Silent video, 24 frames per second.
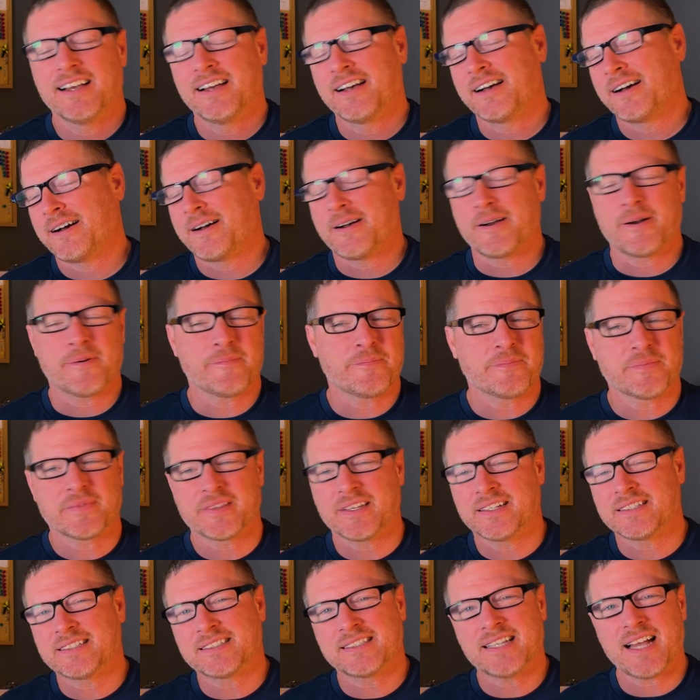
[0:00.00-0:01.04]

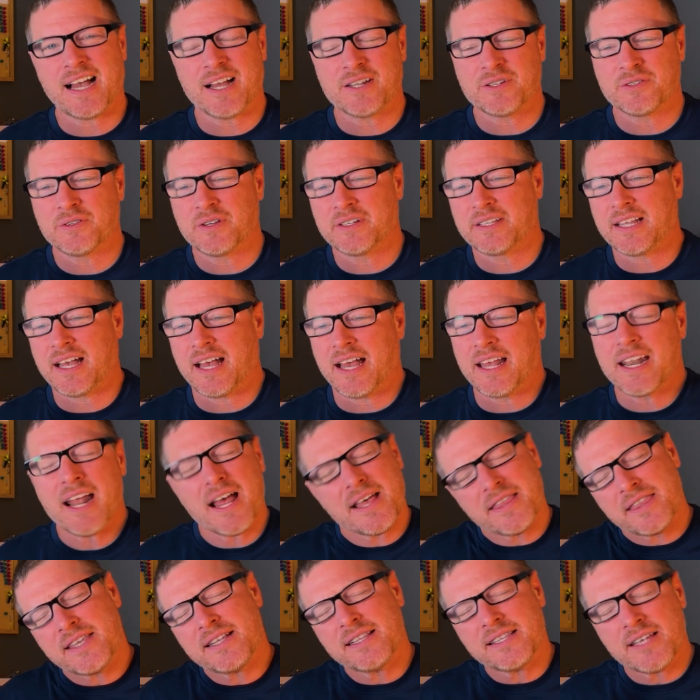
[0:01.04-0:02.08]
It's not doing that. And I
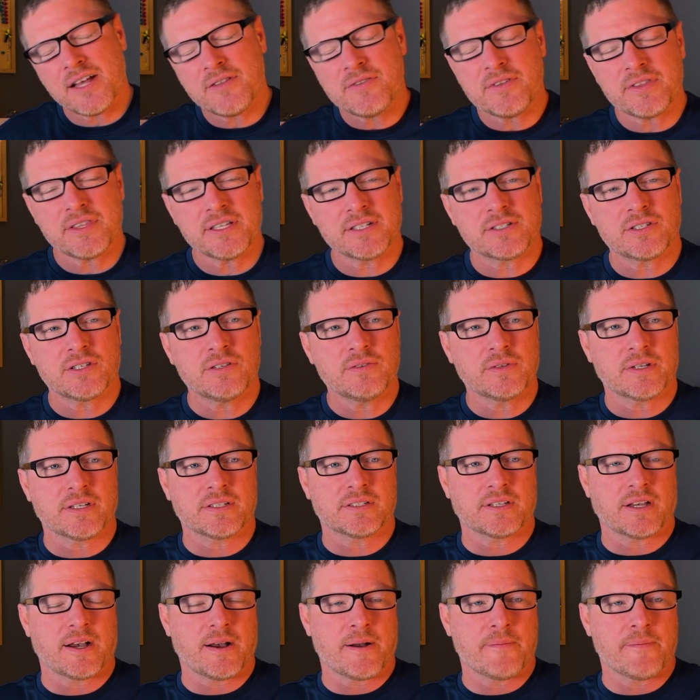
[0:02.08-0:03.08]
think the other thing too is,